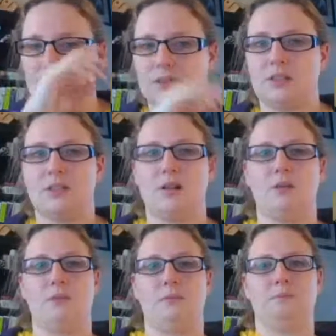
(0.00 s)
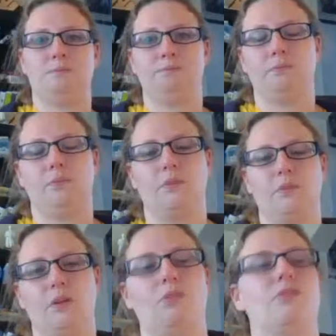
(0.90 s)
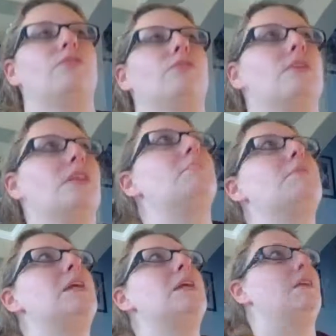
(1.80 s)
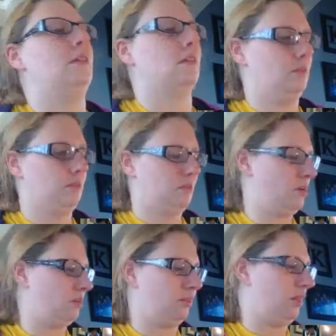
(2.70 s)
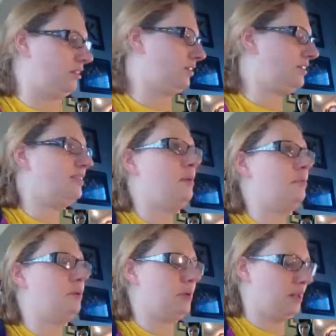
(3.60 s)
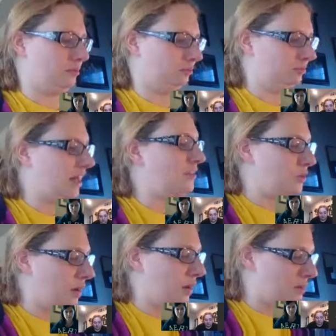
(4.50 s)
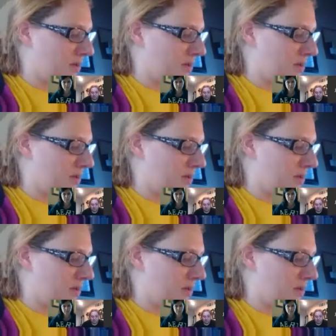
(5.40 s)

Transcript: So, or the mean, or the sample mean. That's what I mean.